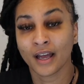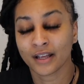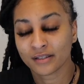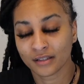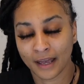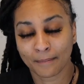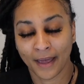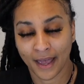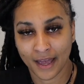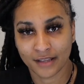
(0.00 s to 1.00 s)
until they
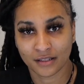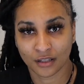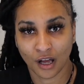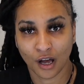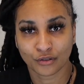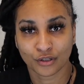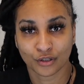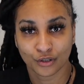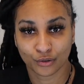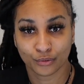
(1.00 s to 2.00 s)
pass the law
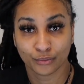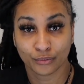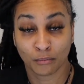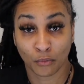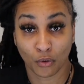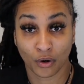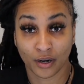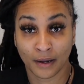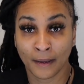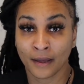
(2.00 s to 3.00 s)
to do more.